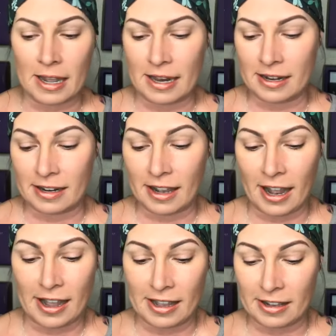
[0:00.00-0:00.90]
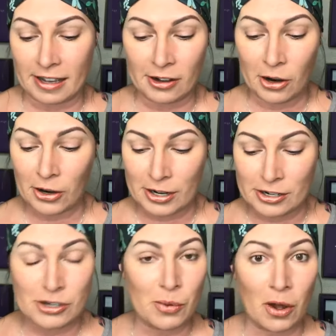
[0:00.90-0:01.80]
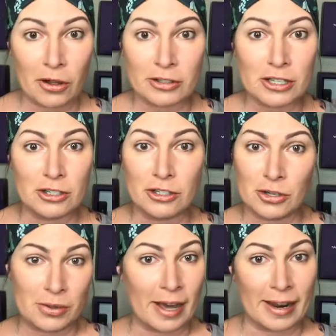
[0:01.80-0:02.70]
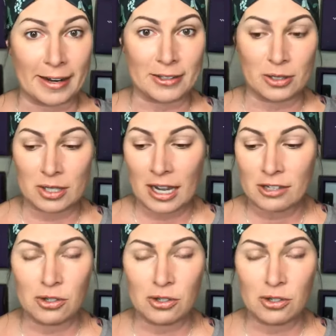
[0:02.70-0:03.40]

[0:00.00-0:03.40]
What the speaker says: And I encourage you all to do that exercise.